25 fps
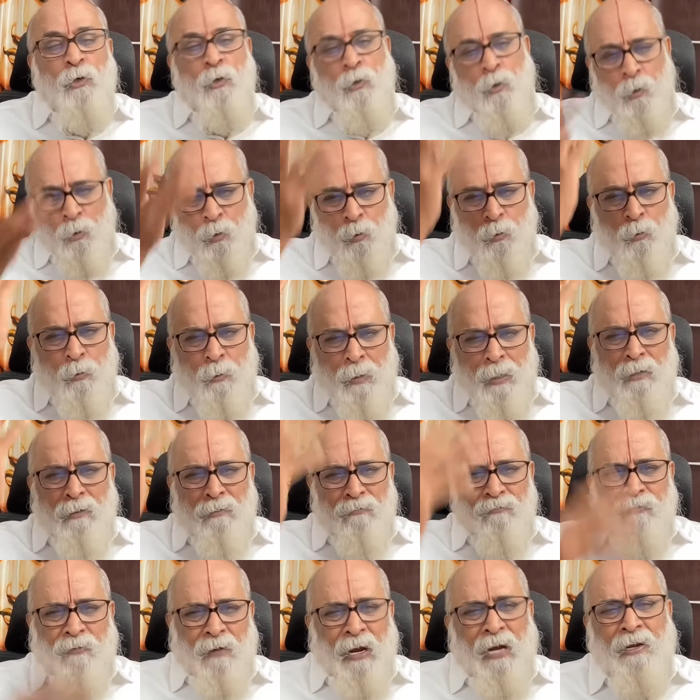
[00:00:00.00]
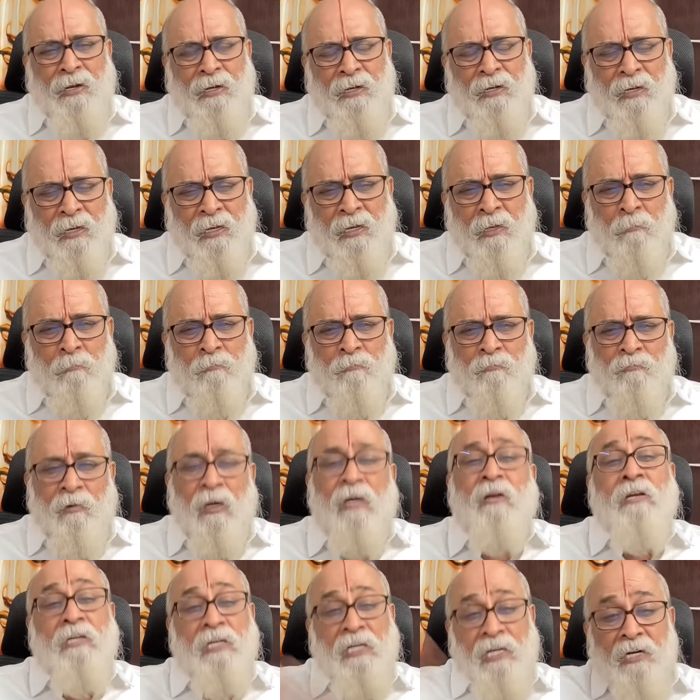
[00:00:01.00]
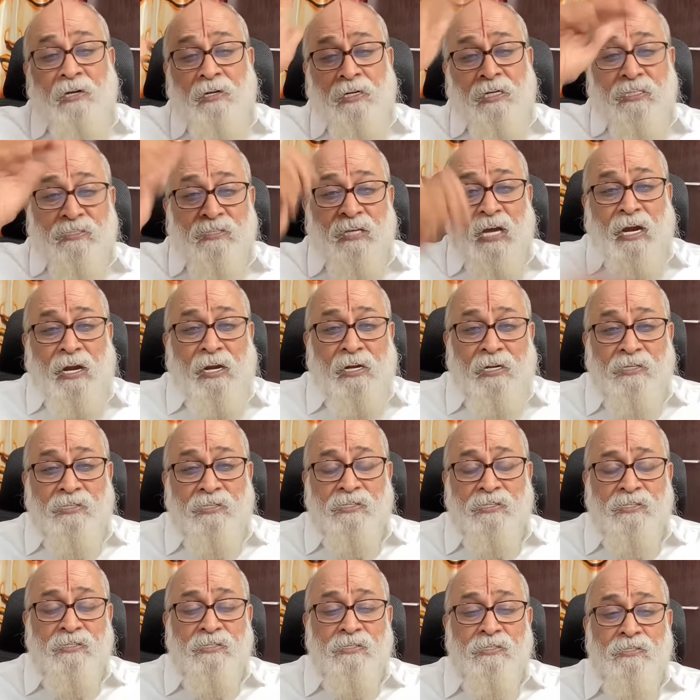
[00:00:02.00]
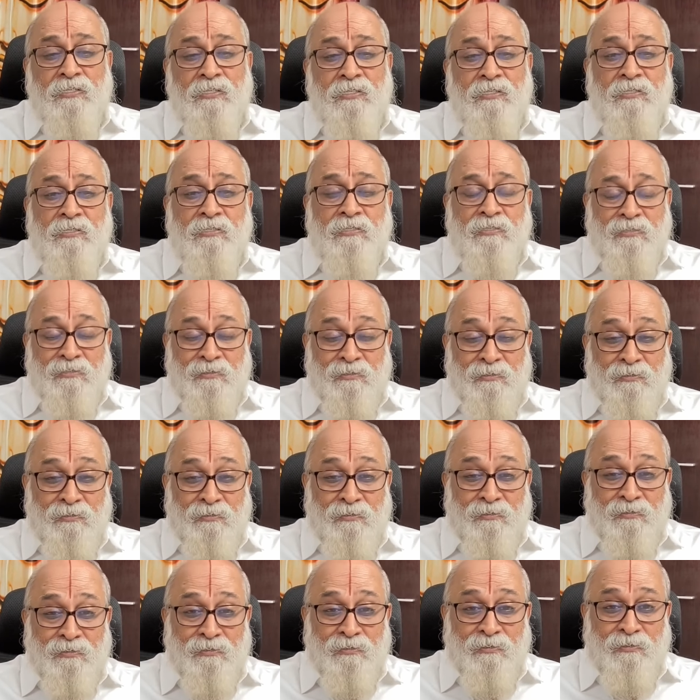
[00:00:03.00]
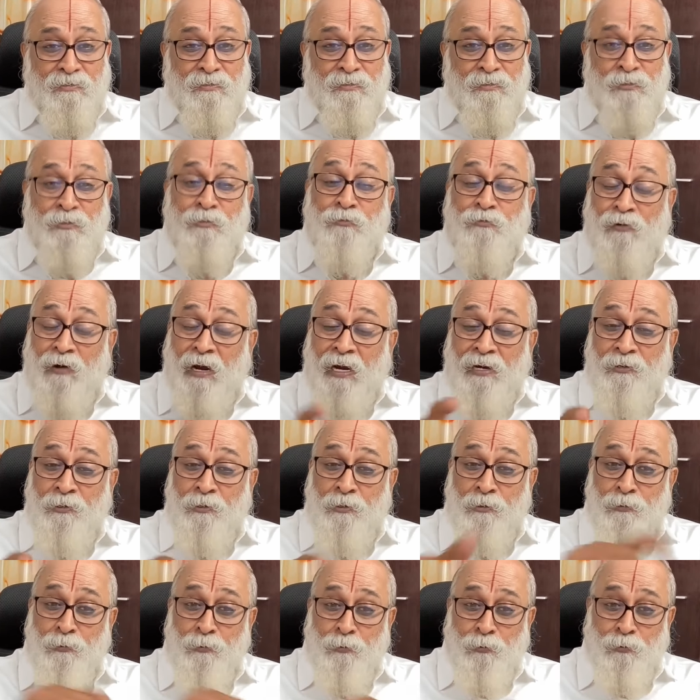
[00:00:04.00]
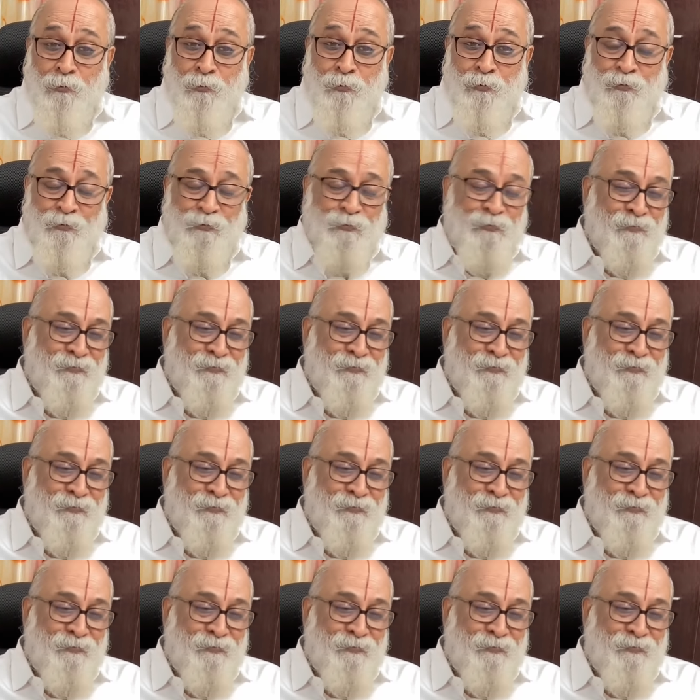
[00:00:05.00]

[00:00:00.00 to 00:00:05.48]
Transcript: You will find him when he decides to find you.